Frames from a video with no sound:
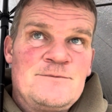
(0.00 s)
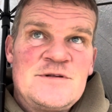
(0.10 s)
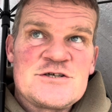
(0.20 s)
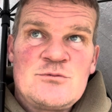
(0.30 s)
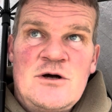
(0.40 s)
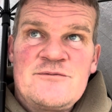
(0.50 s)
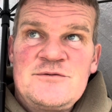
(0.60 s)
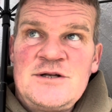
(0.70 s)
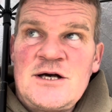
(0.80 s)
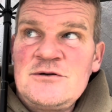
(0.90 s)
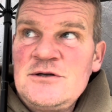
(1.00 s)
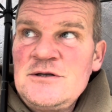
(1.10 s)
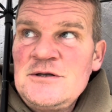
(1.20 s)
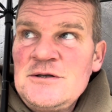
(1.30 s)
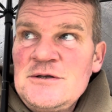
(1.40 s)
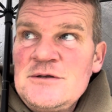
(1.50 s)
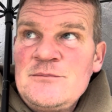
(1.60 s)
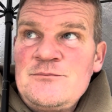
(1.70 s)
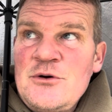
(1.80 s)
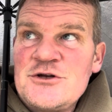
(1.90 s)
that's worth
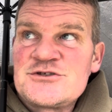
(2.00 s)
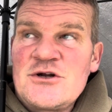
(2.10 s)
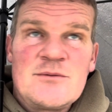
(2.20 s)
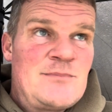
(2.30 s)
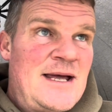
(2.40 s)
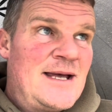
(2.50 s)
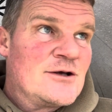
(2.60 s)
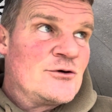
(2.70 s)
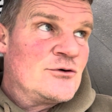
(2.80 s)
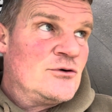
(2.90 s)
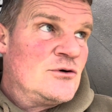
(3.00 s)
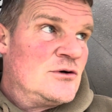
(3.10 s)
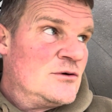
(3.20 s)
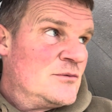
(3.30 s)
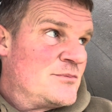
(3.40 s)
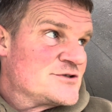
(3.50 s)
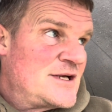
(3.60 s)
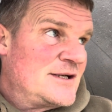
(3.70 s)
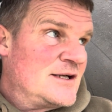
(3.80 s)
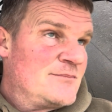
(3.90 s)
putting a solid bag on, or
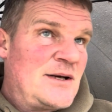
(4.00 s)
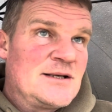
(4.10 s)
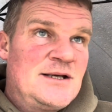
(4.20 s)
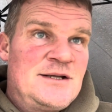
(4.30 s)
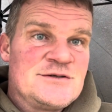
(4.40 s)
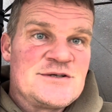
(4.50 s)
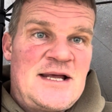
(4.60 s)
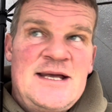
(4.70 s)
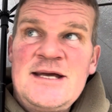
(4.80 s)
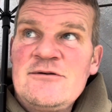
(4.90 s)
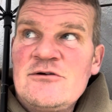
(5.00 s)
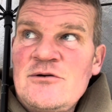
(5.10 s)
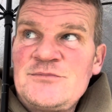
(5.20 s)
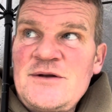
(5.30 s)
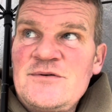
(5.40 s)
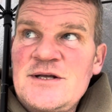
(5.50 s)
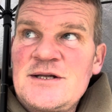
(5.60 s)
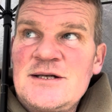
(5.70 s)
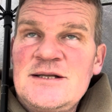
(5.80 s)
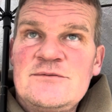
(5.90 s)
presenting a bait into that area. I'm definitely
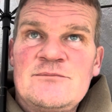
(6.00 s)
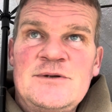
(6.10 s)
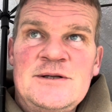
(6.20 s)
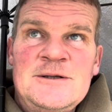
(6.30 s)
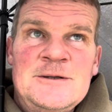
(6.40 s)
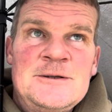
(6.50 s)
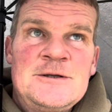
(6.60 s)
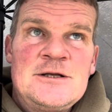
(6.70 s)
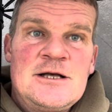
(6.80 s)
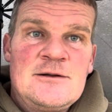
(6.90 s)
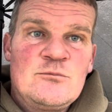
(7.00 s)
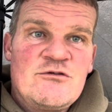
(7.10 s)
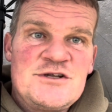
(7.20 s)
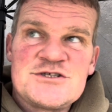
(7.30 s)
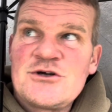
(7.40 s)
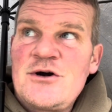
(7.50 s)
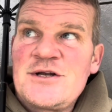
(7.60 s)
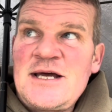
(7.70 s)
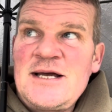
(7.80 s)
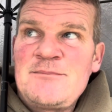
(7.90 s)
going to leave them. We're inside
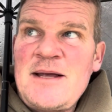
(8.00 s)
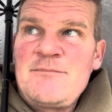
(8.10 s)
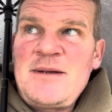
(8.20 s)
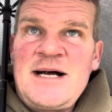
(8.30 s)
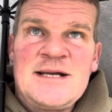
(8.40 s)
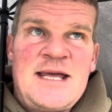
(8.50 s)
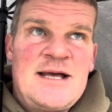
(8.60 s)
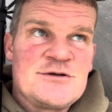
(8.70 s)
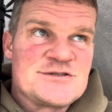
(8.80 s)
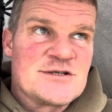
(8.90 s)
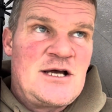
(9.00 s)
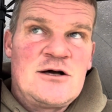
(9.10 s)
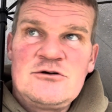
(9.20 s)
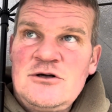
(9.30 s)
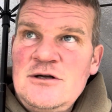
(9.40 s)
about 8 hours to go.